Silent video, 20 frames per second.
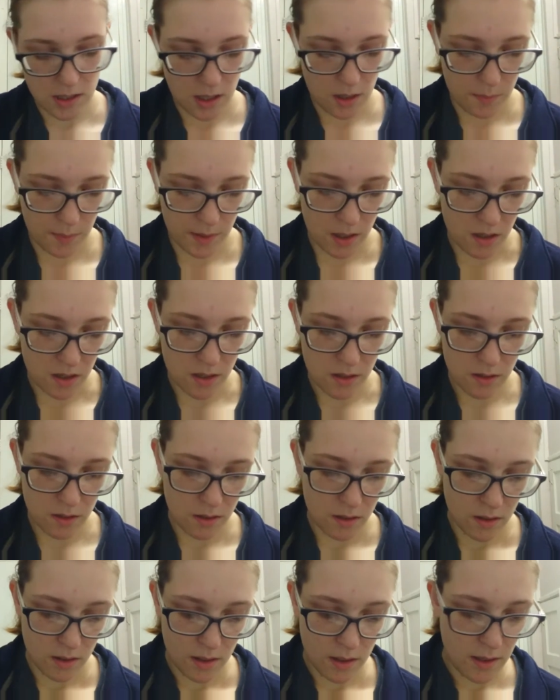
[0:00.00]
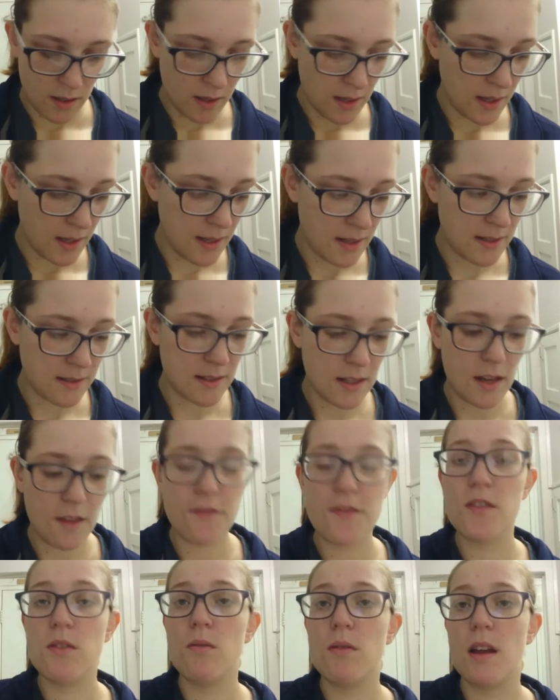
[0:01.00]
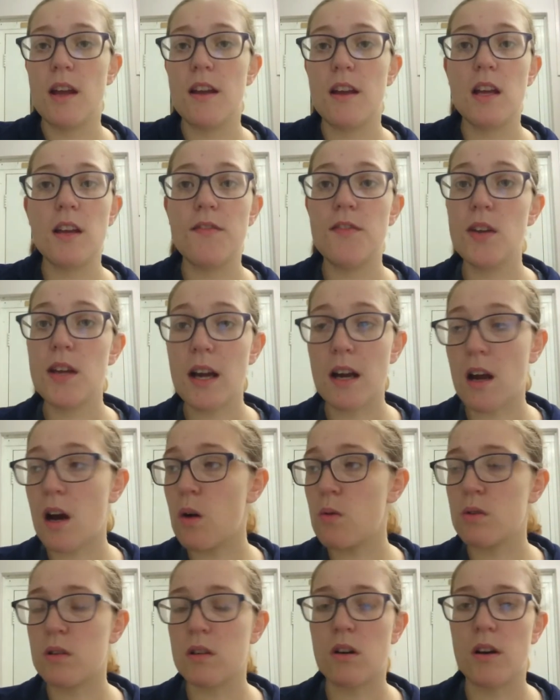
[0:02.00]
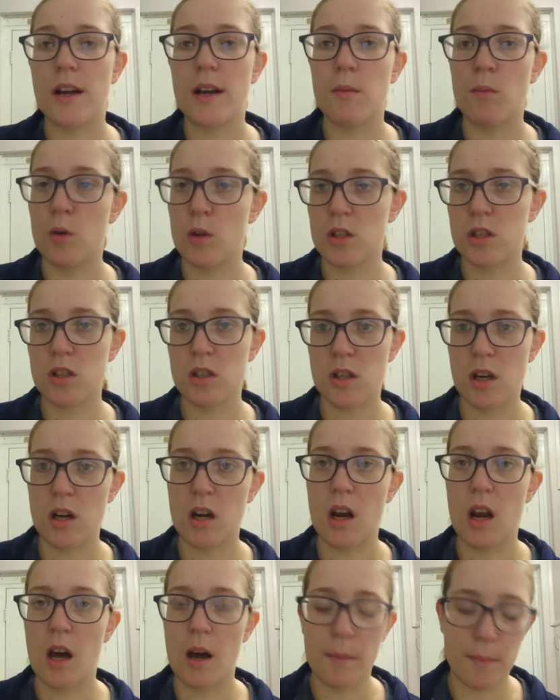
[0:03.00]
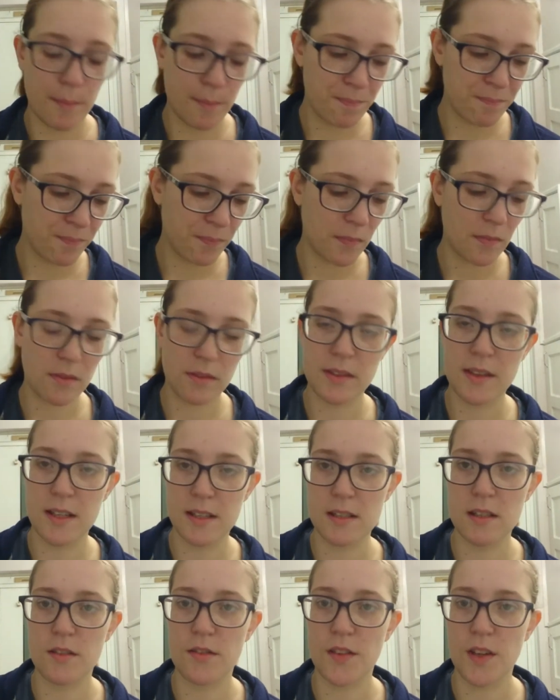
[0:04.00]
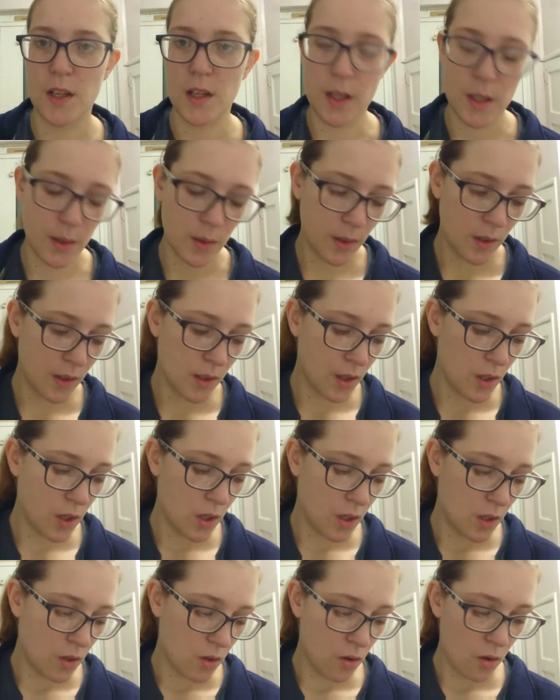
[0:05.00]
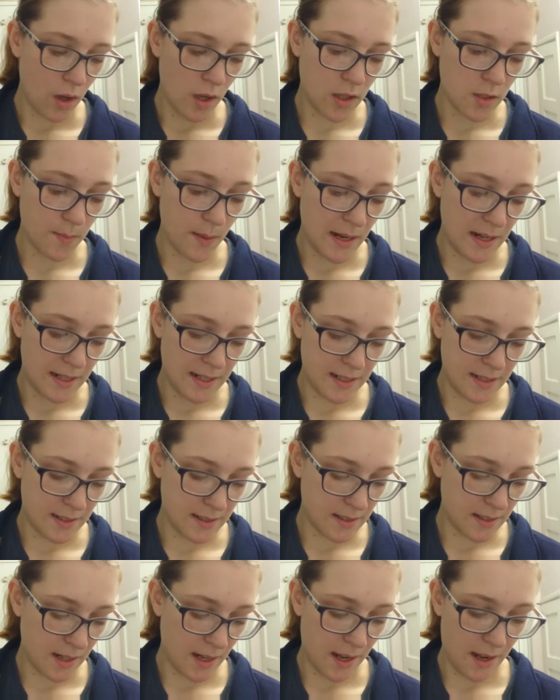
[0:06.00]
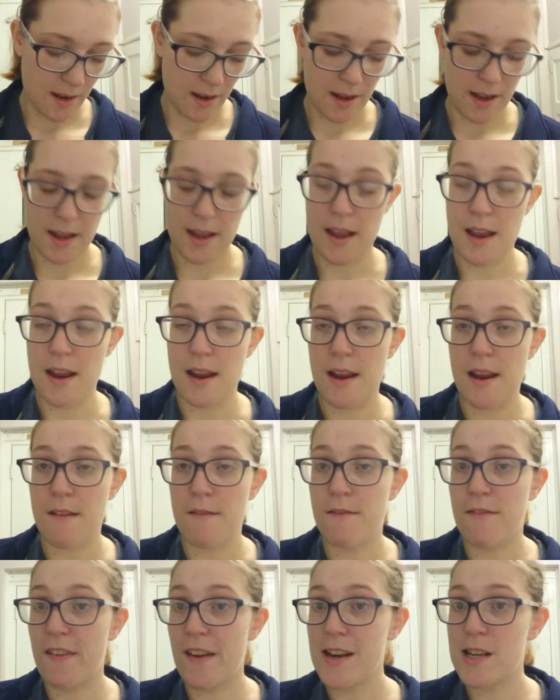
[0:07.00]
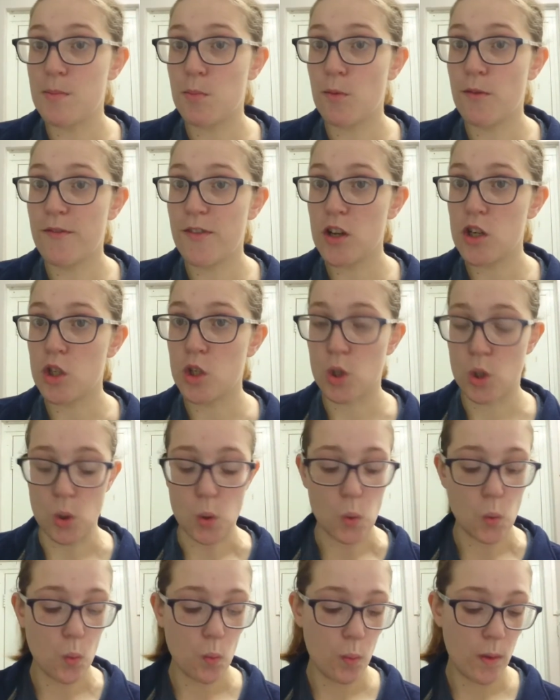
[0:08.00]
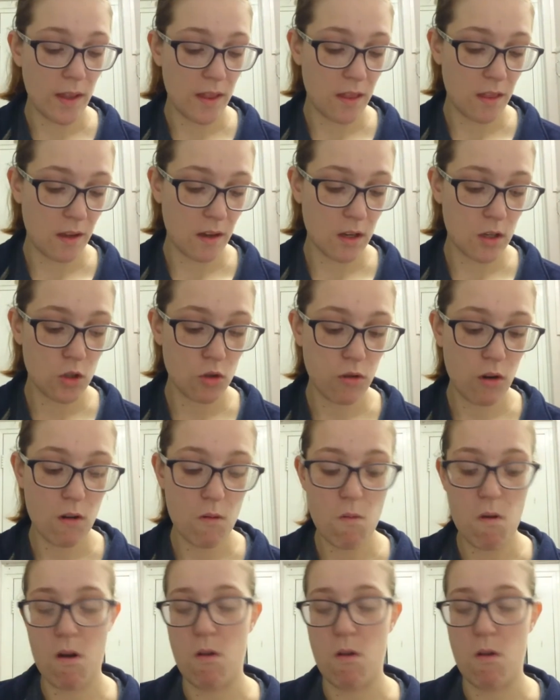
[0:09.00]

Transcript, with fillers: there we go, is if you if you get cold at night and want to snuggle up, this is for you. As well as a inflatable footstool with control